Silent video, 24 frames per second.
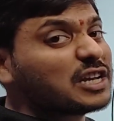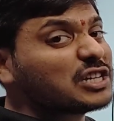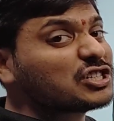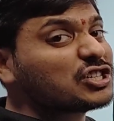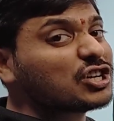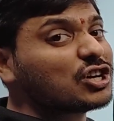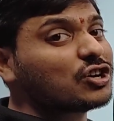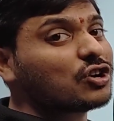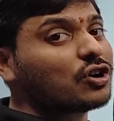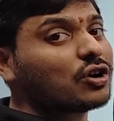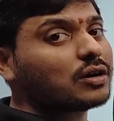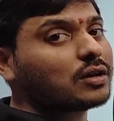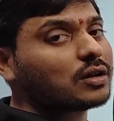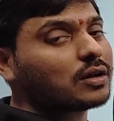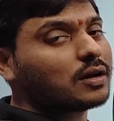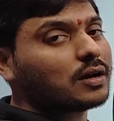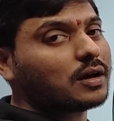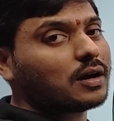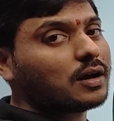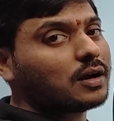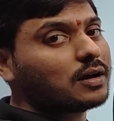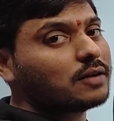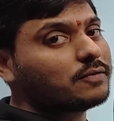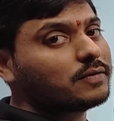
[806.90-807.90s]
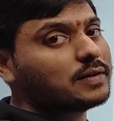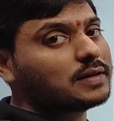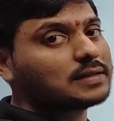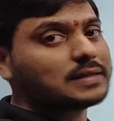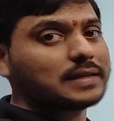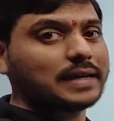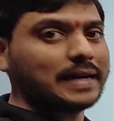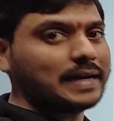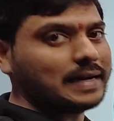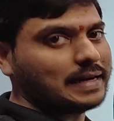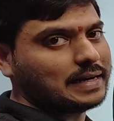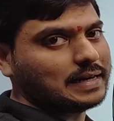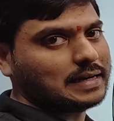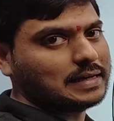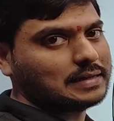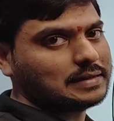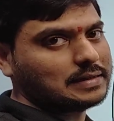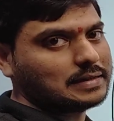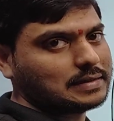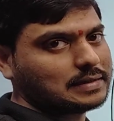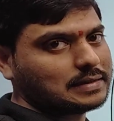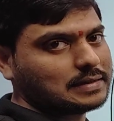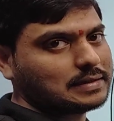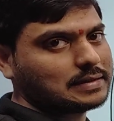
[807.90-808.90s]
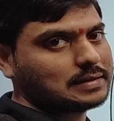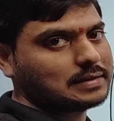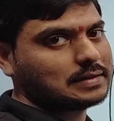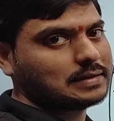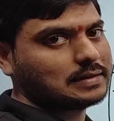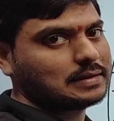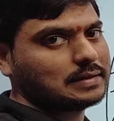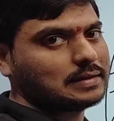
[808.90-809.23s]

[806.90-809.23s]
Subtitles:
Rational not always integers.